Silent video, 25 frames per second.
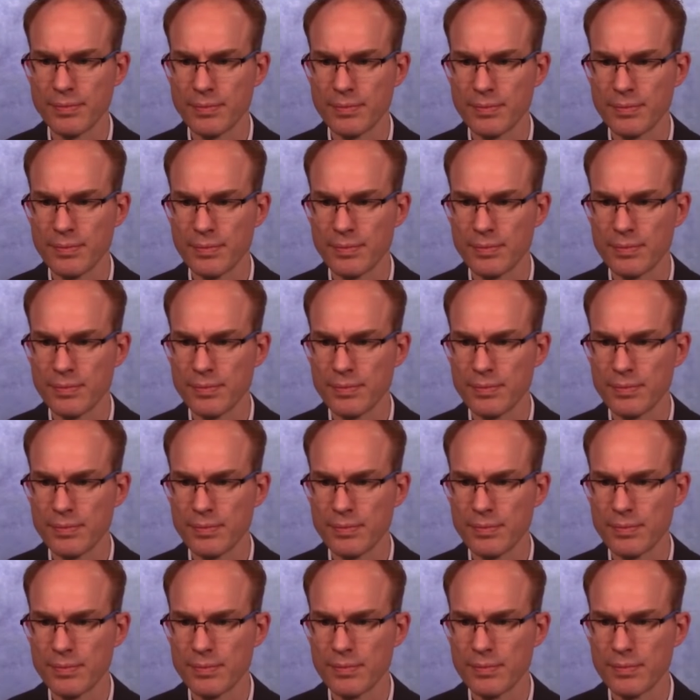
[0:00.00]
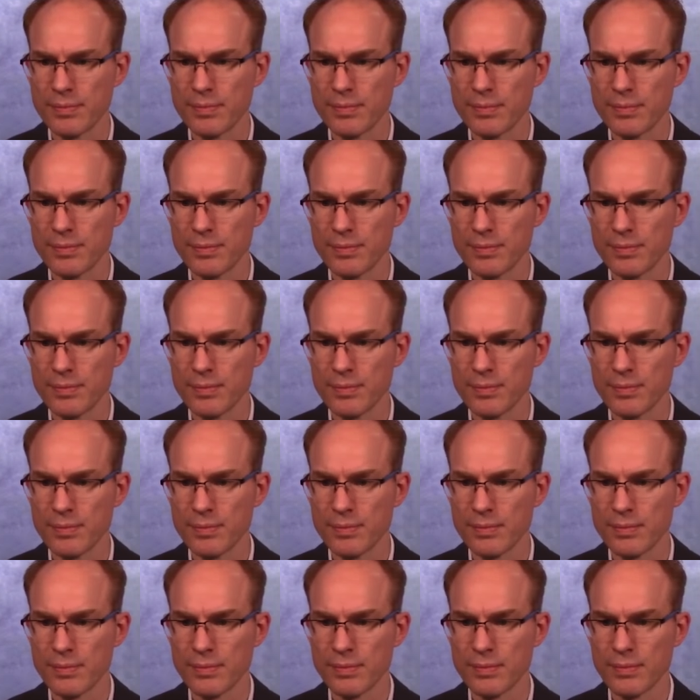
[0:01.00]

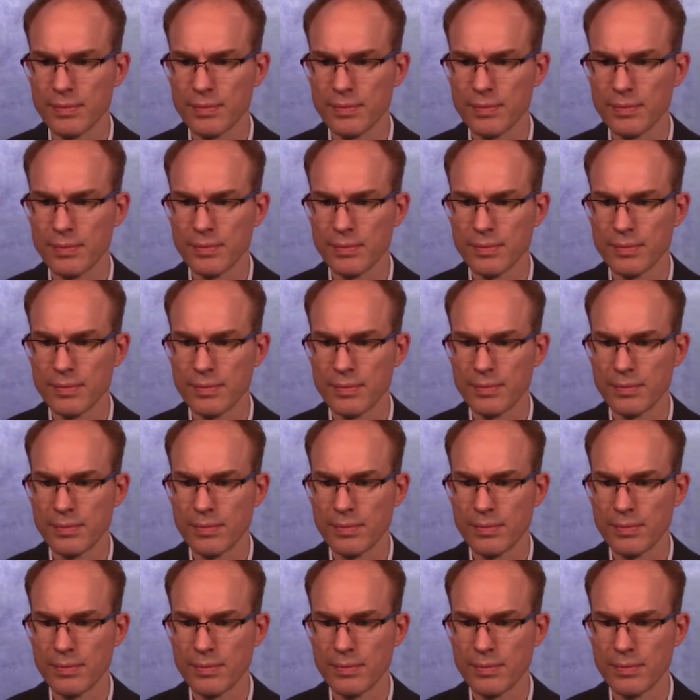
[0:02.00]
No one is speaking in this clip.